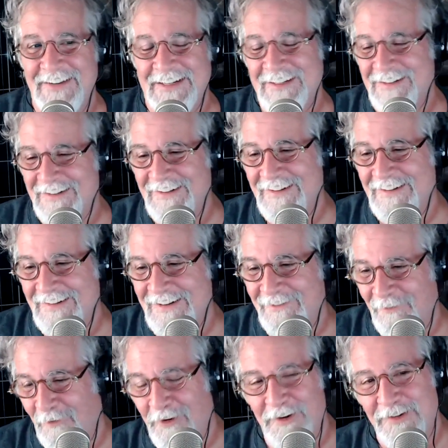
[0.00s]
I mean, it
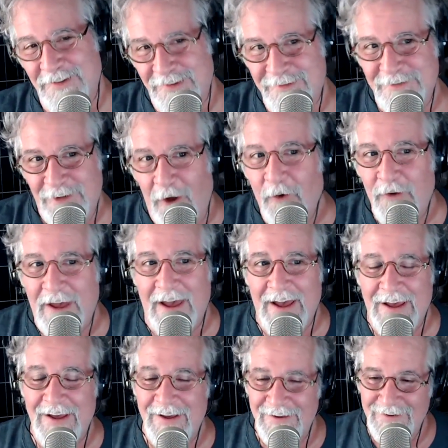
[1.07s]
works
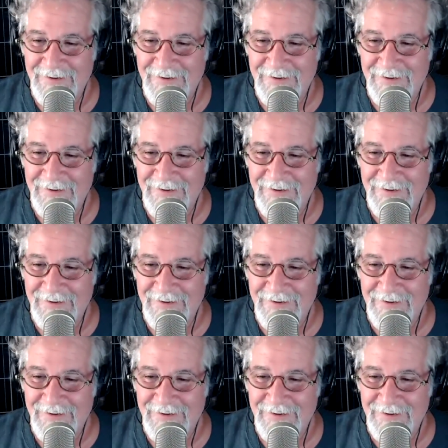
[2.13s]
okay.